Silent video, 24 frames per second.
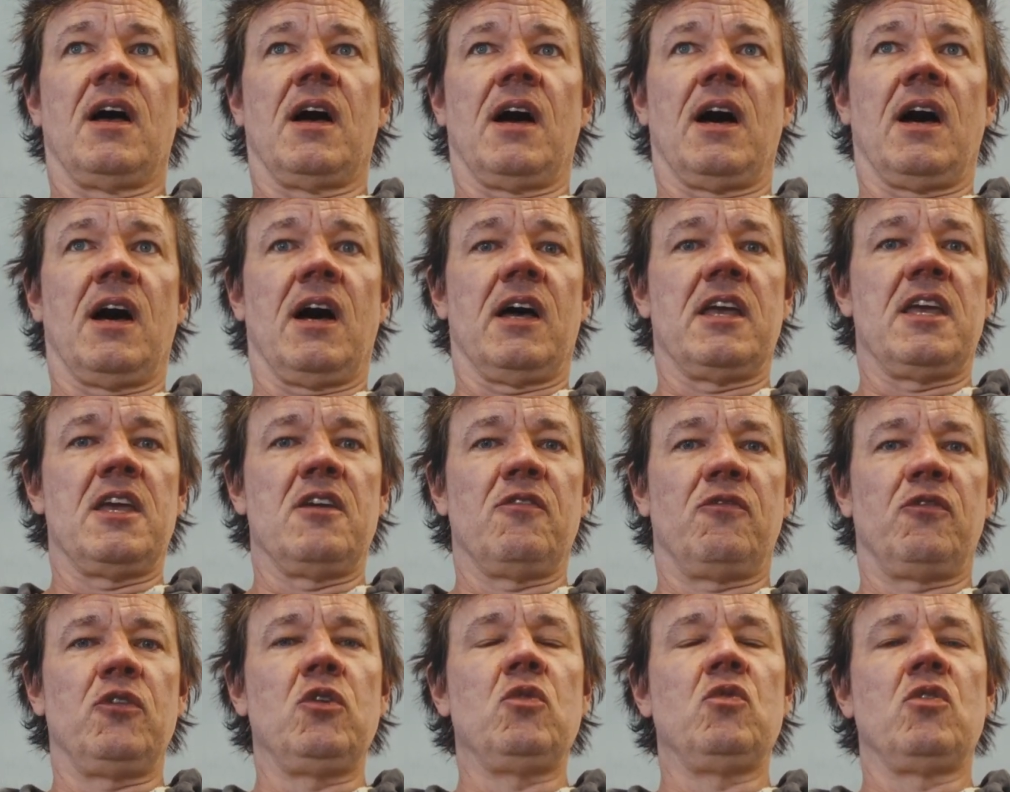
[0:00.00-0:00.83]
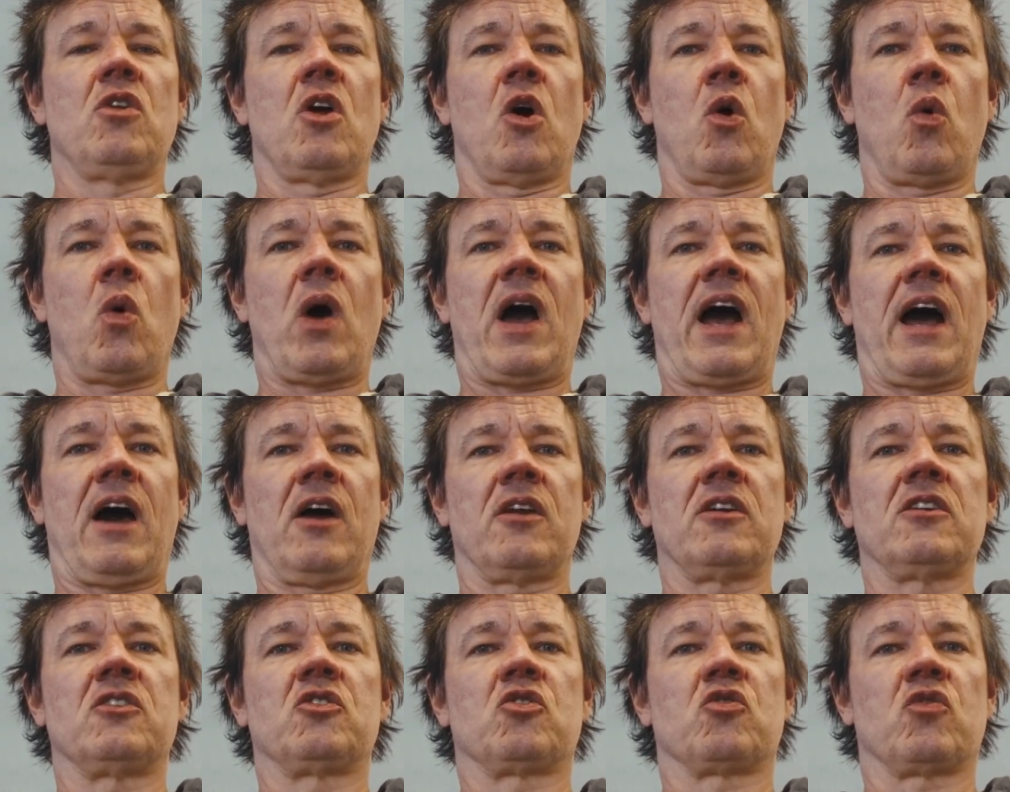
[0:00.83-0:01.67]
if you know
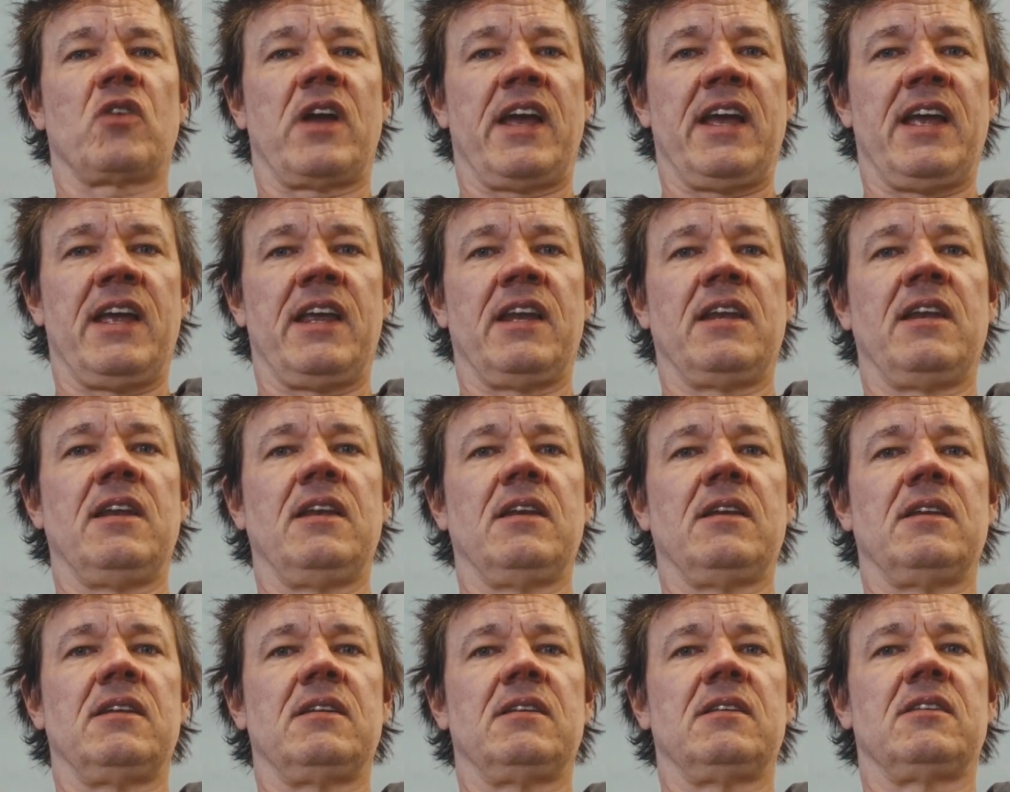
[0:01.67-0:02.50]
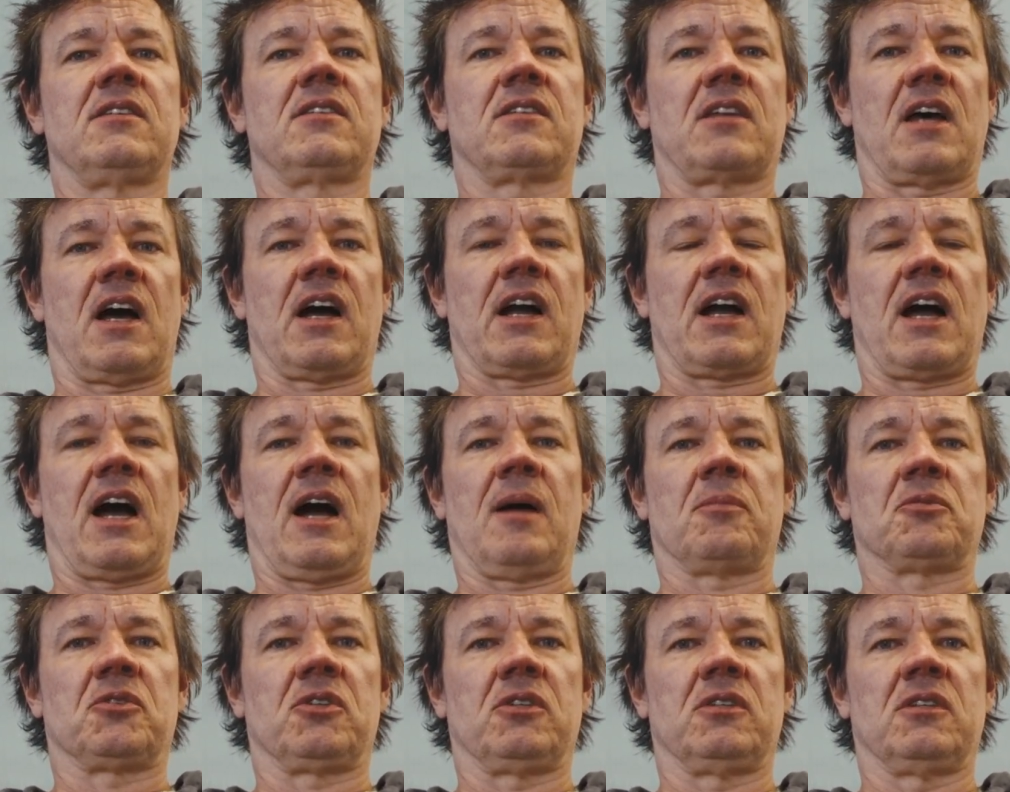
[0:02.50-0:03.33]
how to trade stock
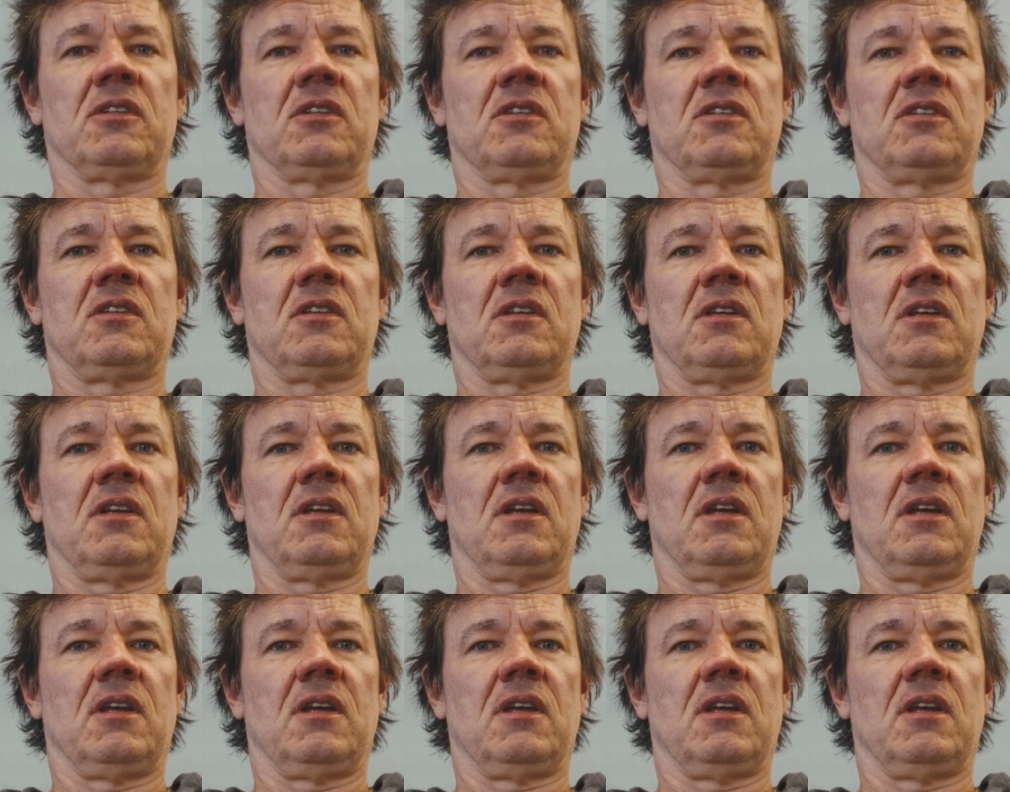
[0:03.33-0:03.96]
options,